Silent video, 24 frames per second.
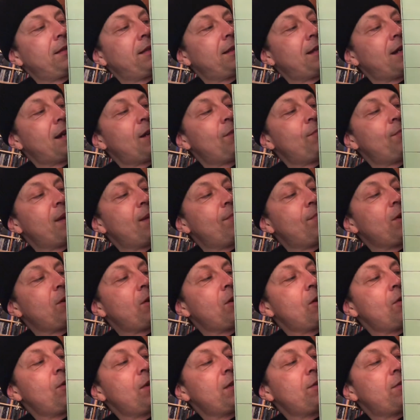I remember
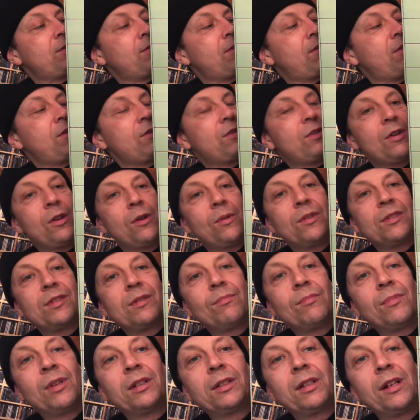going to the show as a
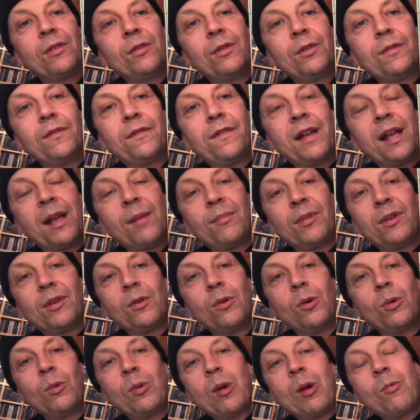Motley Crue fan, but
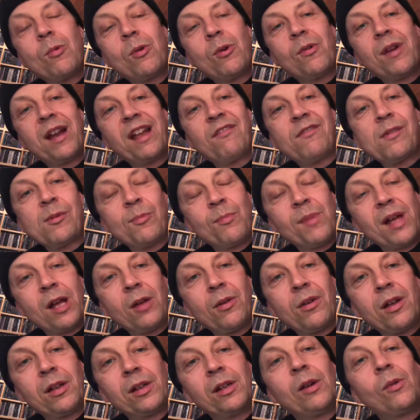all we were raving
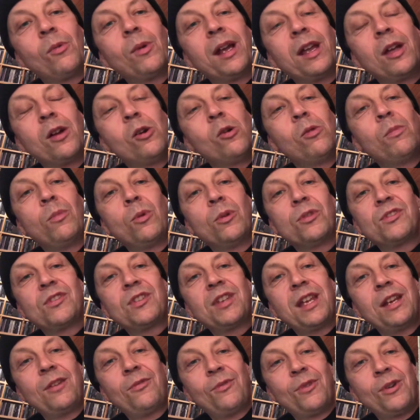about on our way home was
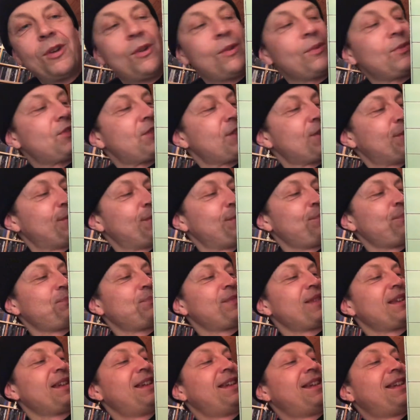Skid Row. So
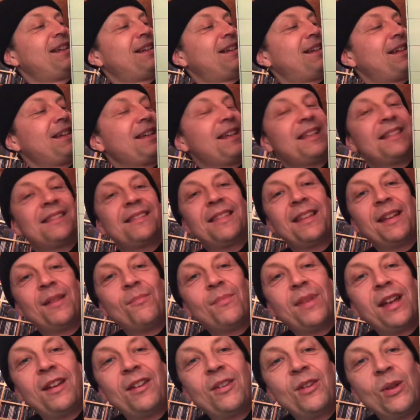I guess they
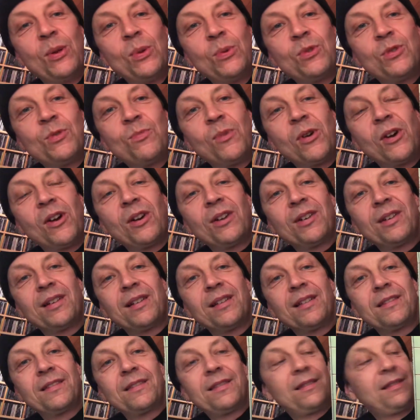made a huge mark on
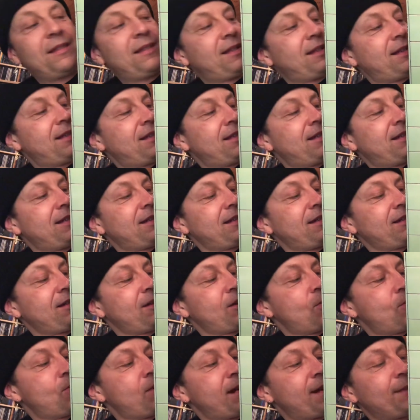us
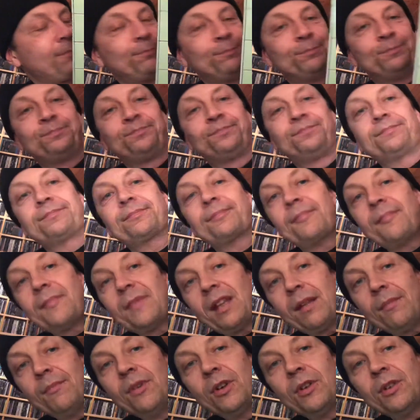going.
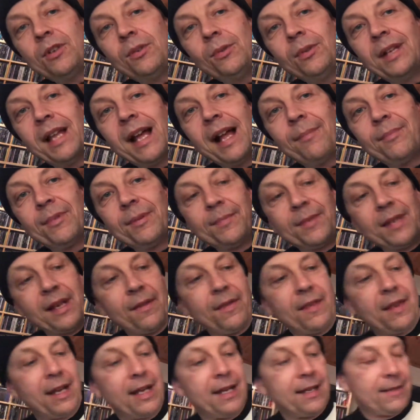But a cool album
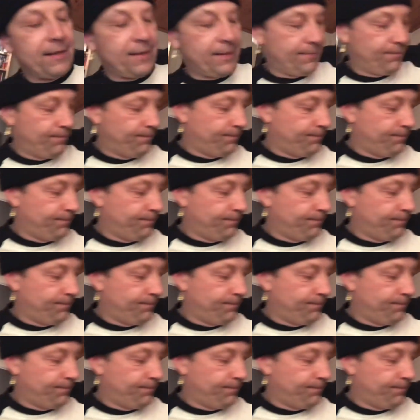nonetheless.